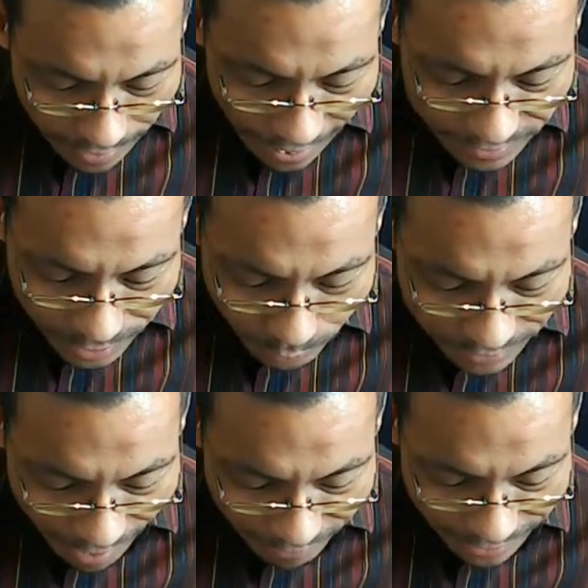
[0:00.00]
and so will
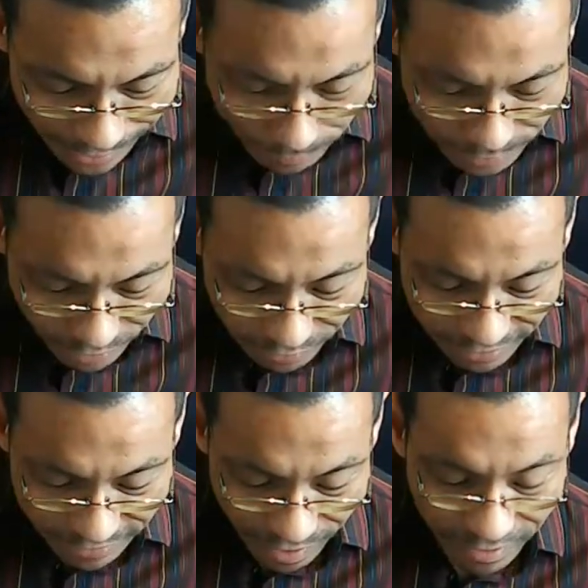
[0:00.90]
not recollapse for a
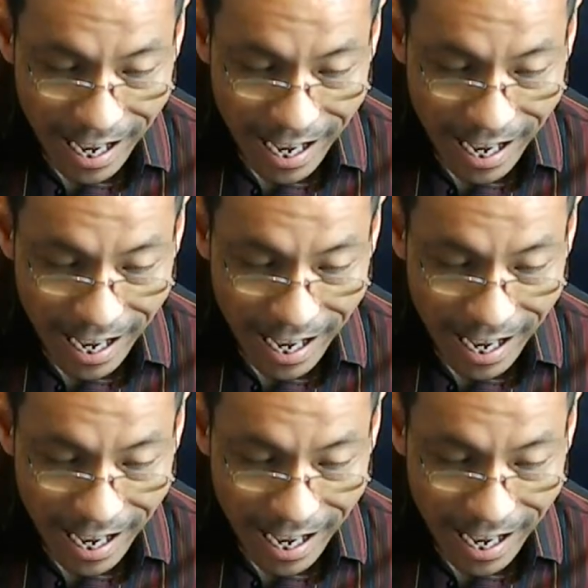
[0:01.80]
very long